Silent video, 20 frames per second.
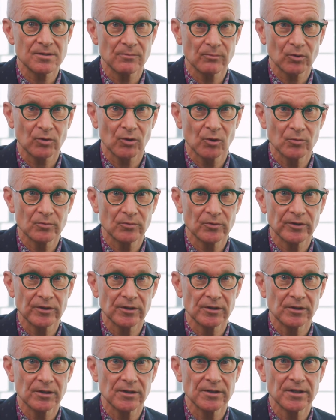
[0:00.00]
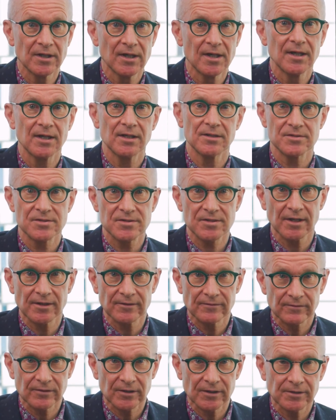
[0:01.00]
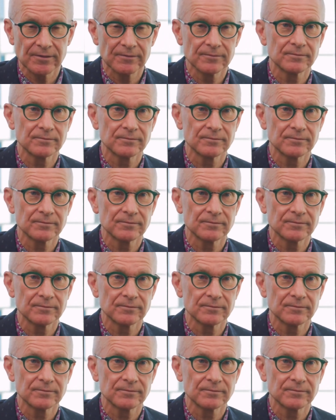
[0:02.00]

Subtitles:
appropriately and safely.